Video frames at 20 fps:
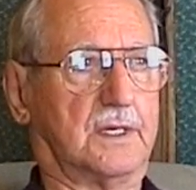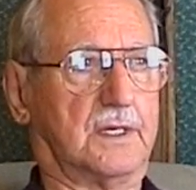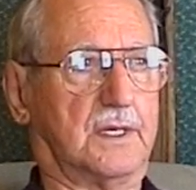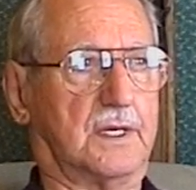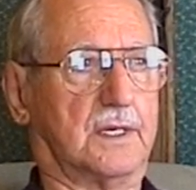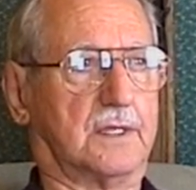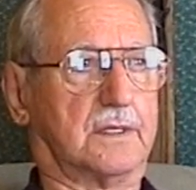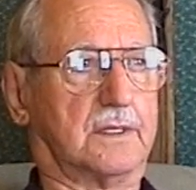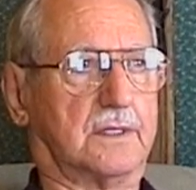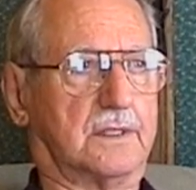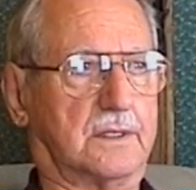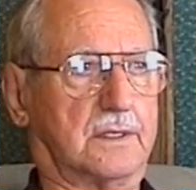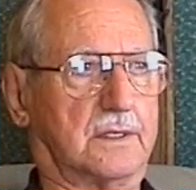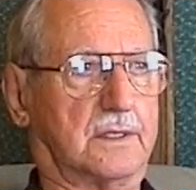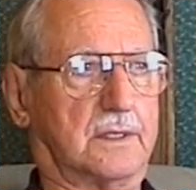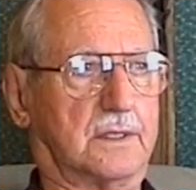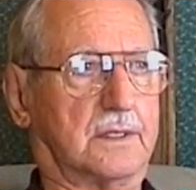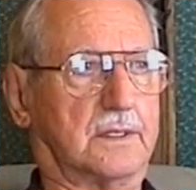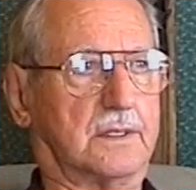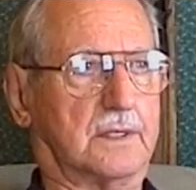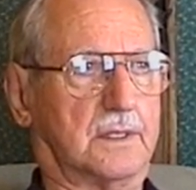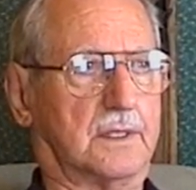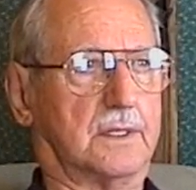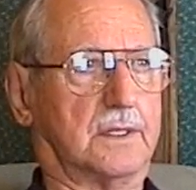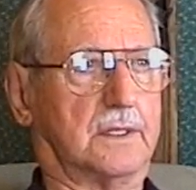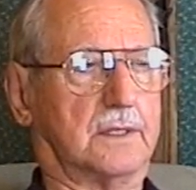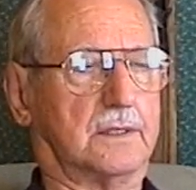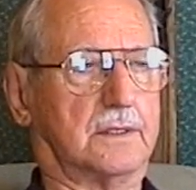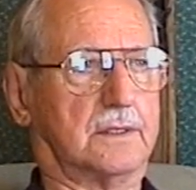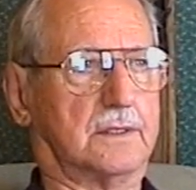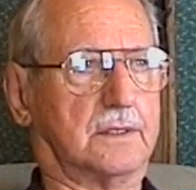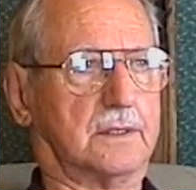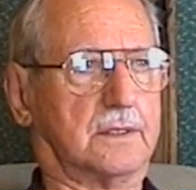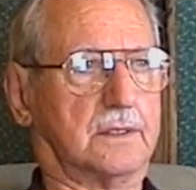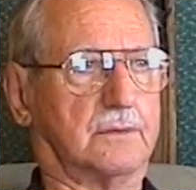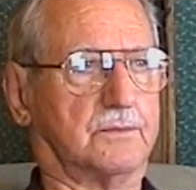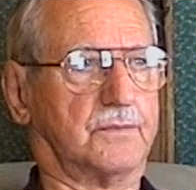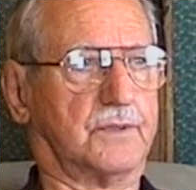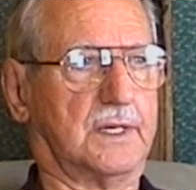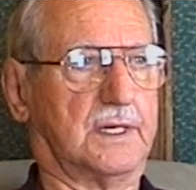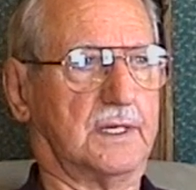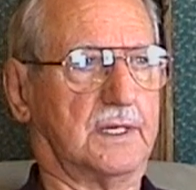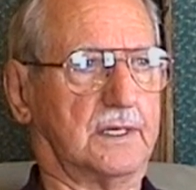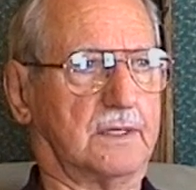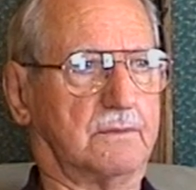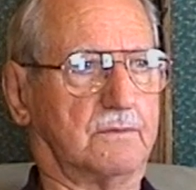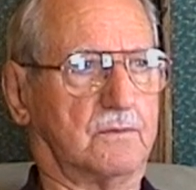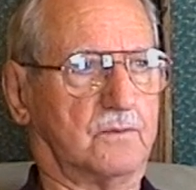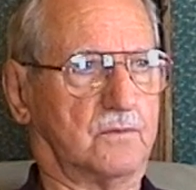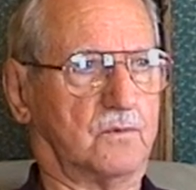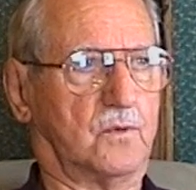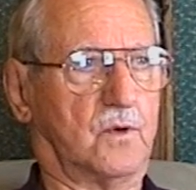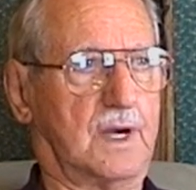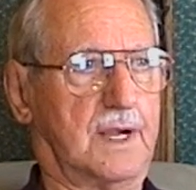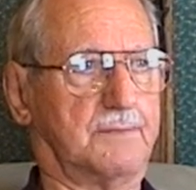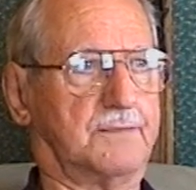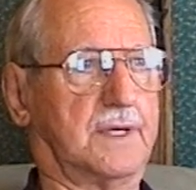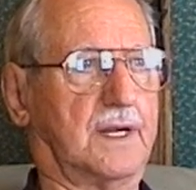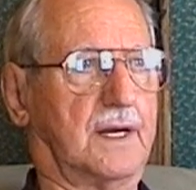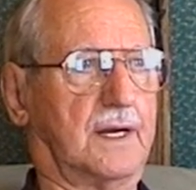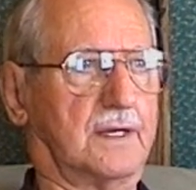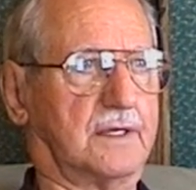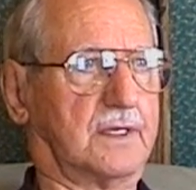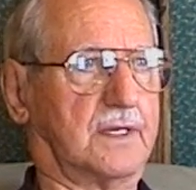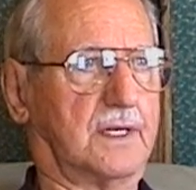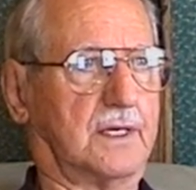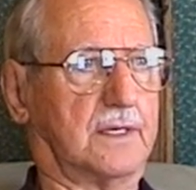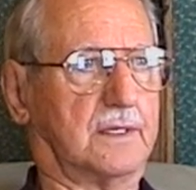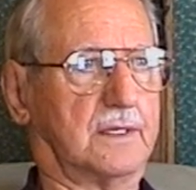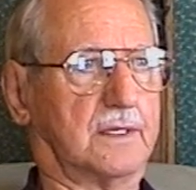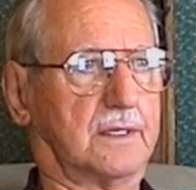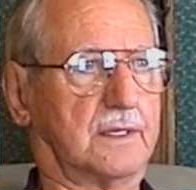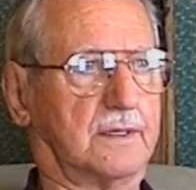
get uh, completely wiped out, killed. And